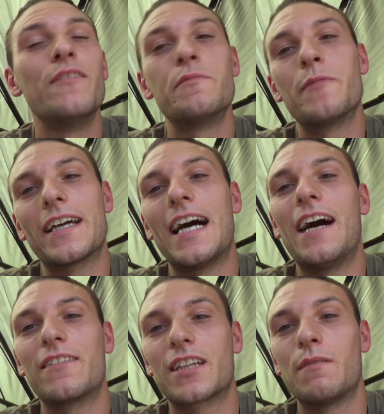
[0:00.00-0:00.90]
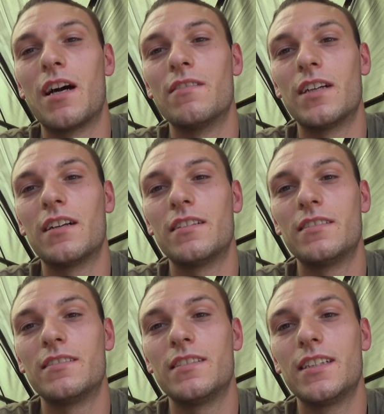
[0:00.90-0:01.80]
Mate Howard come over
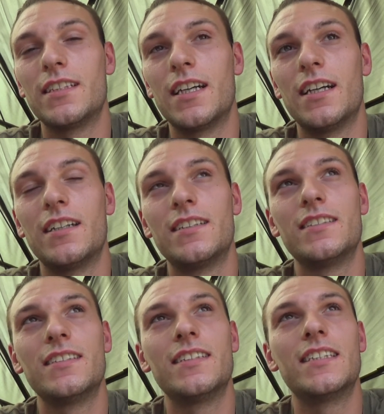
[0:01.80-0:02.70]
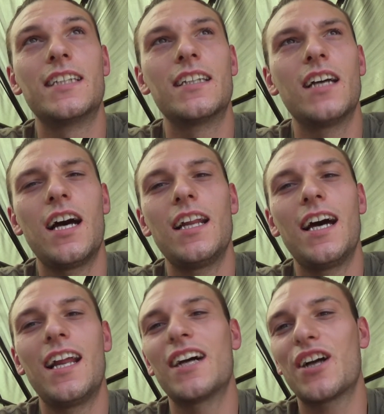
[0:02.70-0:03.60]
and he said,
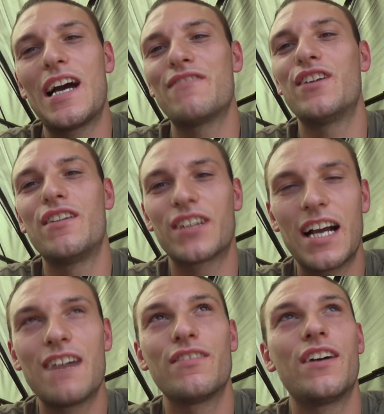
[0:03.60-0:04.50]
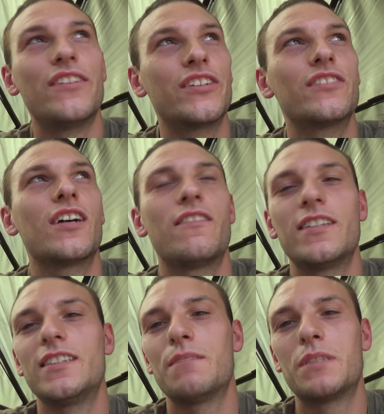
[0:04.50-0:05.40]
no, go out further, you've got no
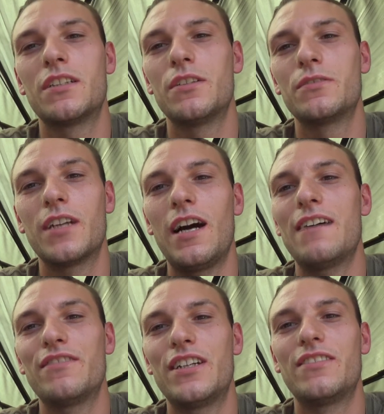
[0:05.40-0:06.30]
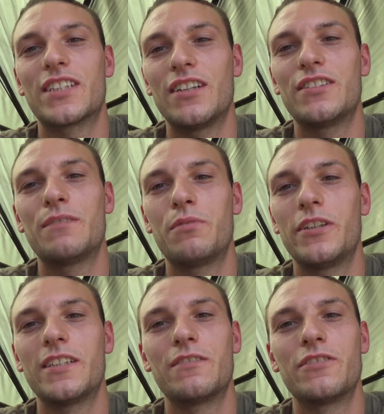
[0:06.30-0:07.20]
one in number 2, go out further, go to the
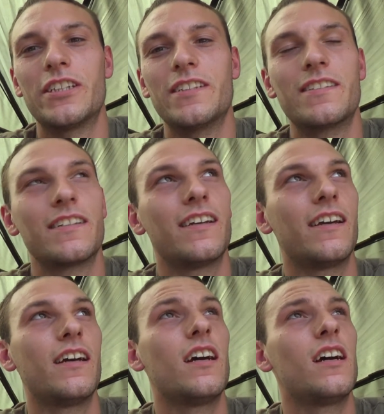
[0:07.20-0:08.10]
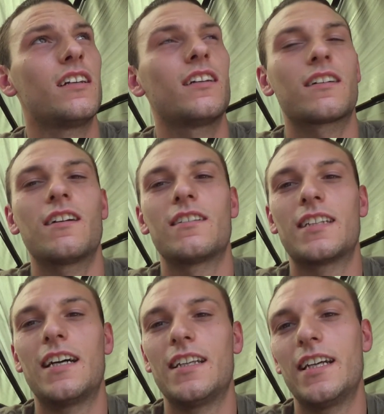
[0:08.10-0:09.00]
point of the reeds. So I
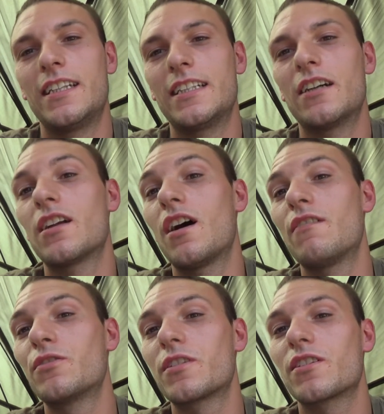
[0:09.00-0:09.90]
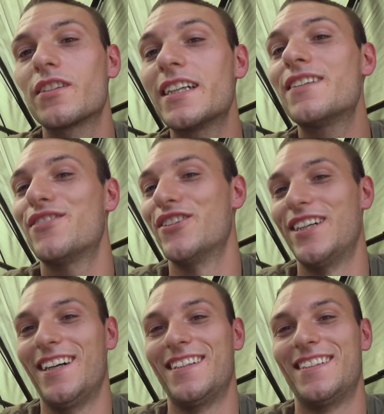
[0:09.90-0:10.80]
cast out there and he goes, oh, I've also got these for
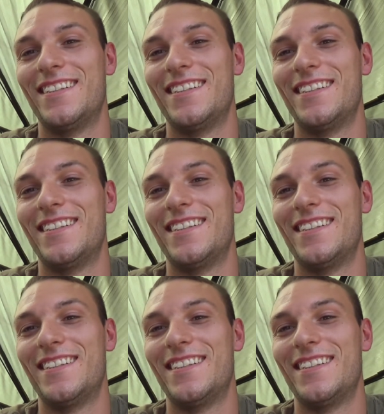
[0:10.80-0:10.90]
you.